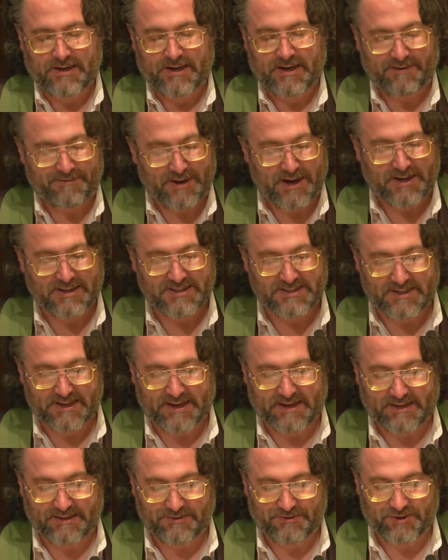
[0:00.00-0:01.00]
And I've got to
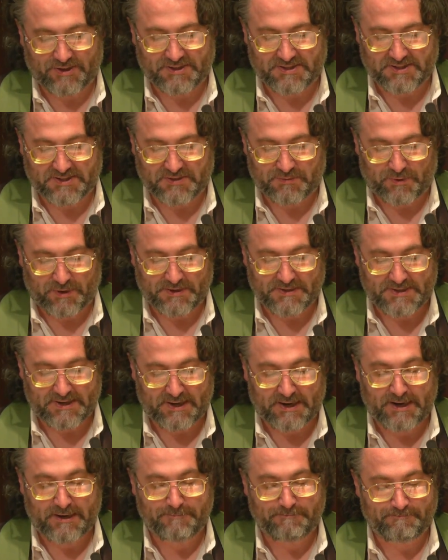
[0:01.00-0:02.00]
say it just this one
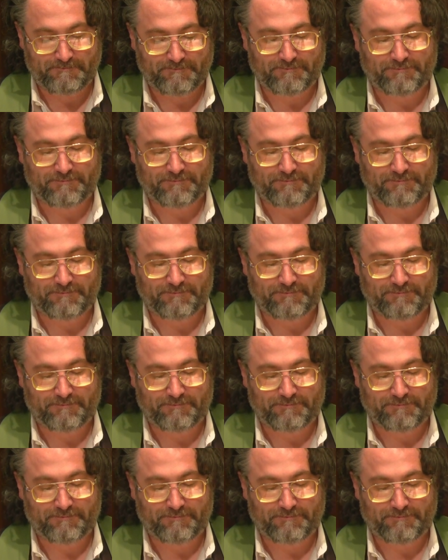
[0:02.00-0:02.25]
time.